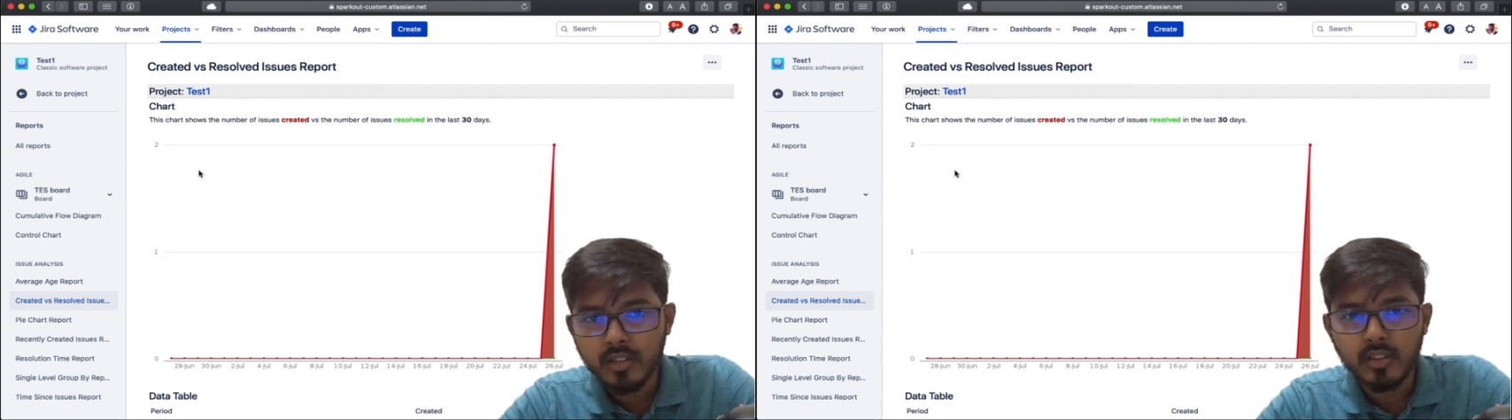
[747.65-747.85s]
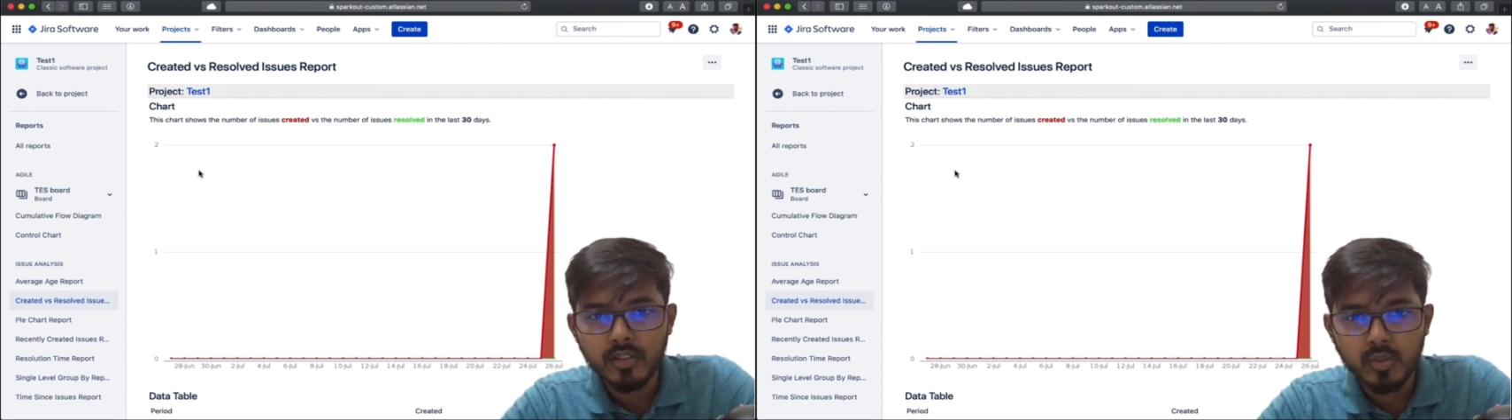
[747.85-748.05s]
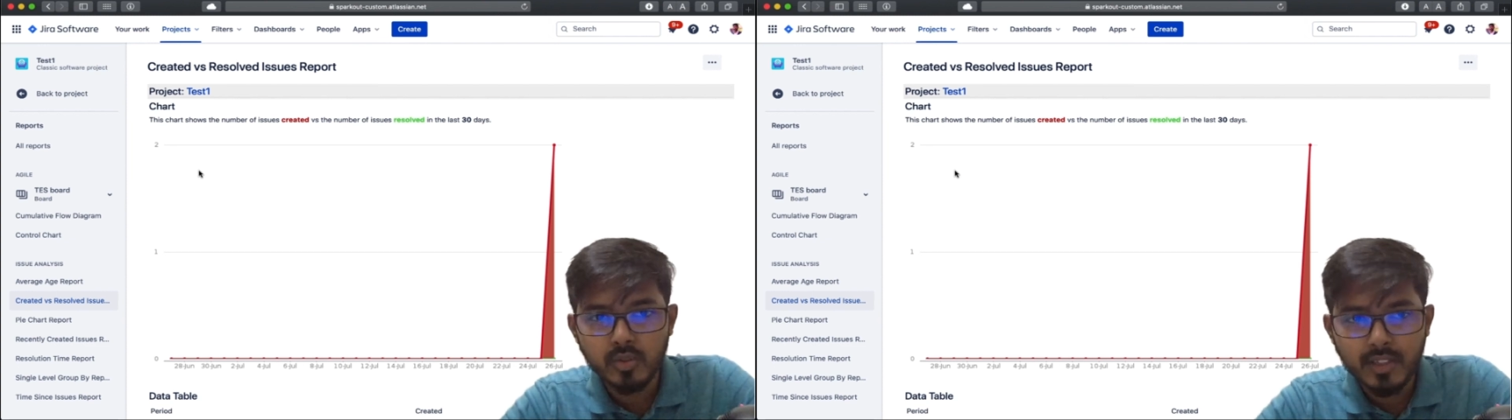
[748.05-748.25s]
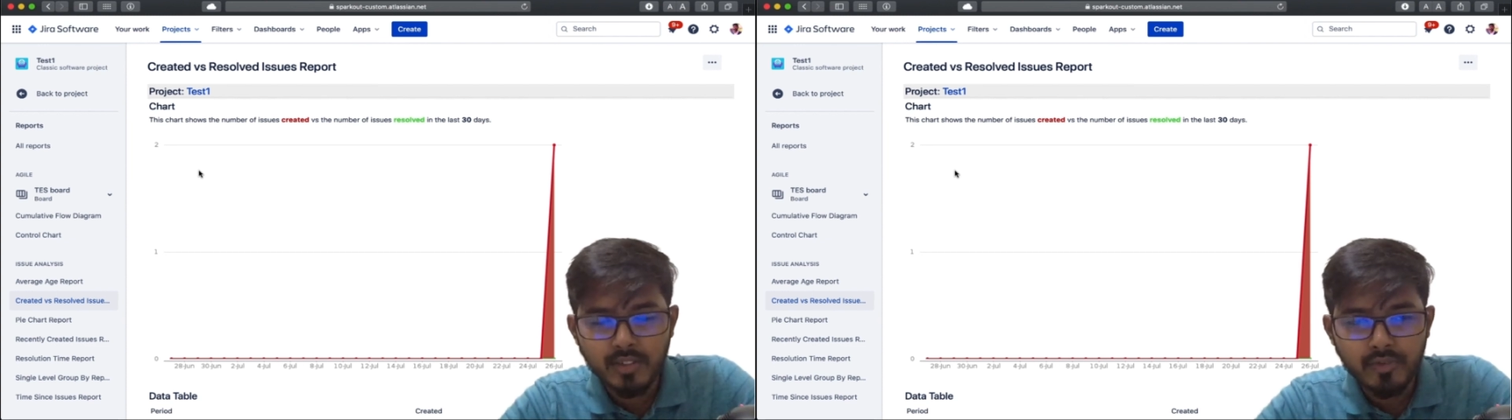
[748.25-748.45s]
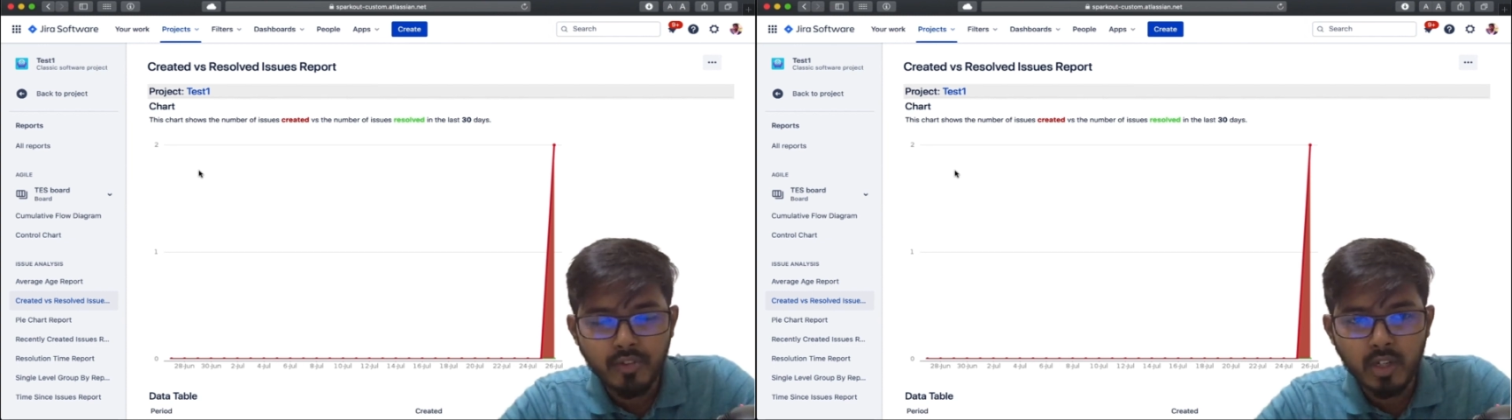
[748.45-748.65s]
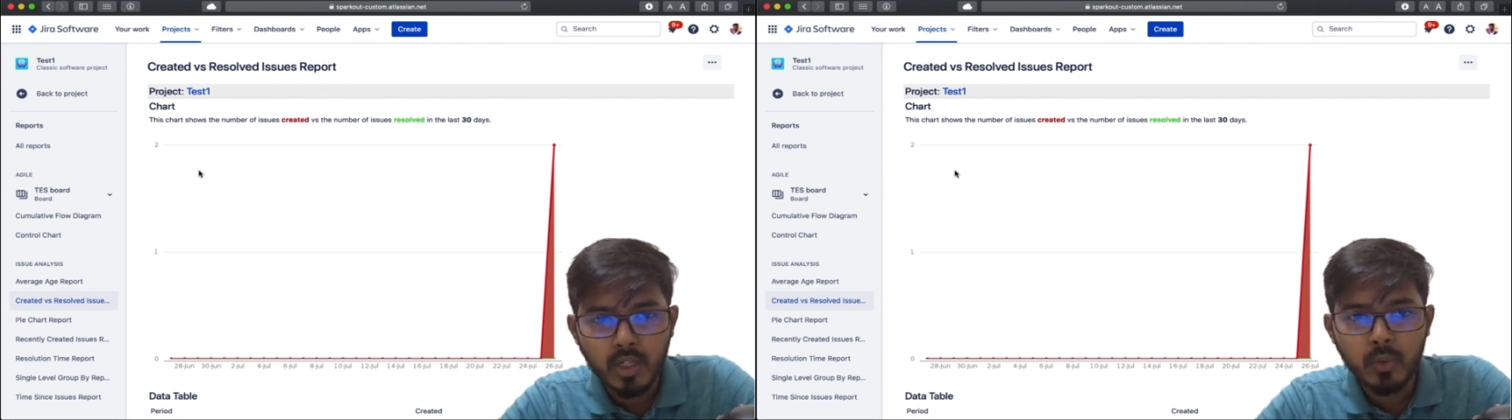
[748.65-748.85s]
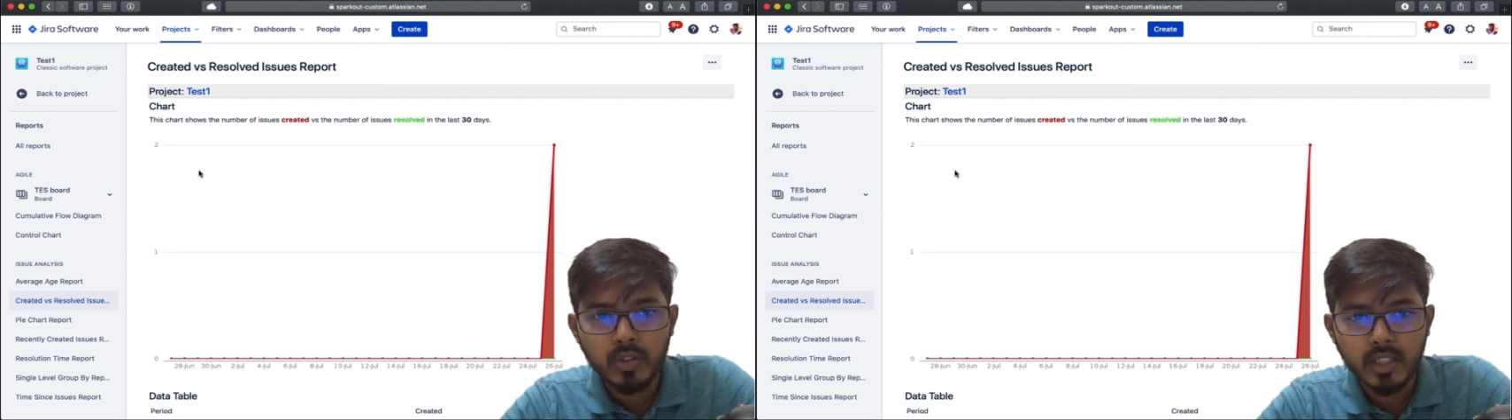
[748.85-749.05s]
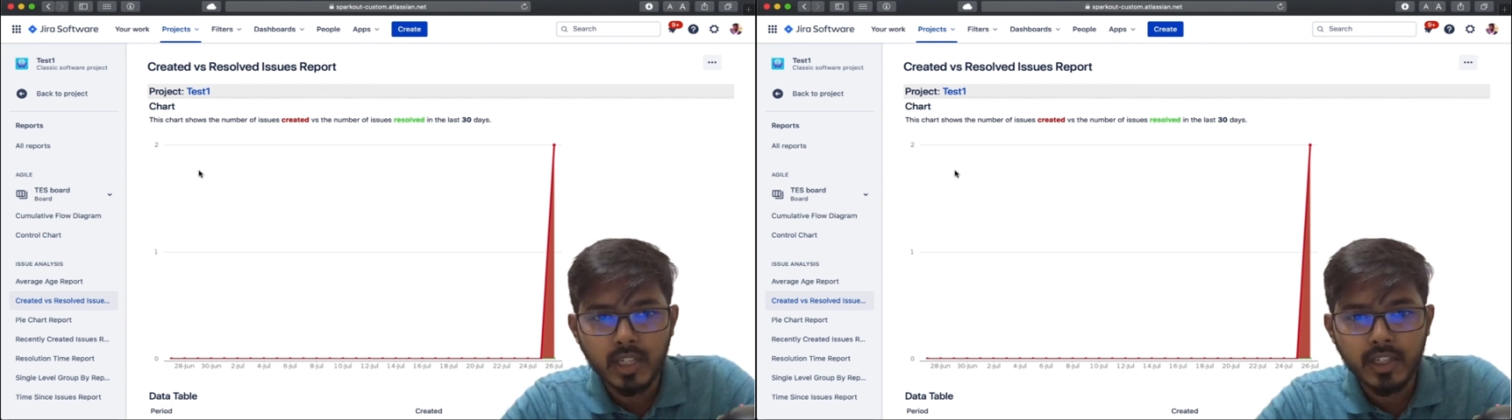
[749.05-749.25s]
So that's it for now.
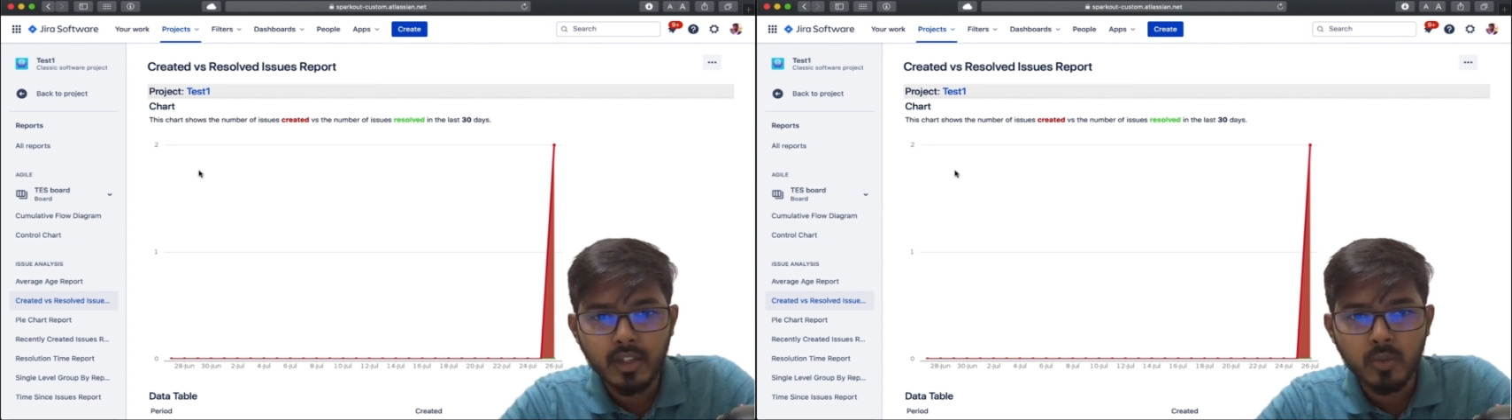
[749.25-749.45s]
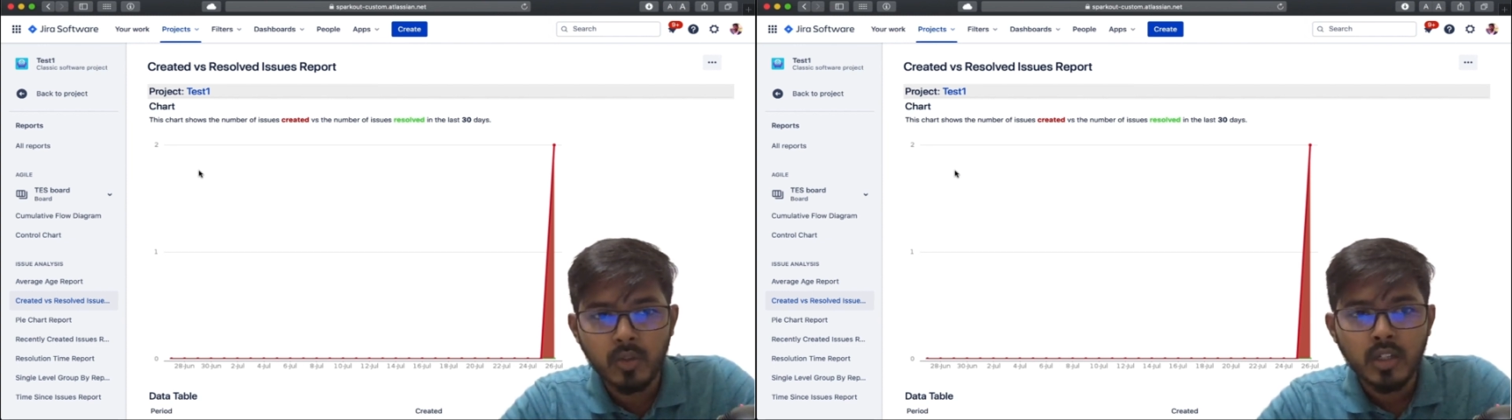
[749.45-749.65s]
Thank you.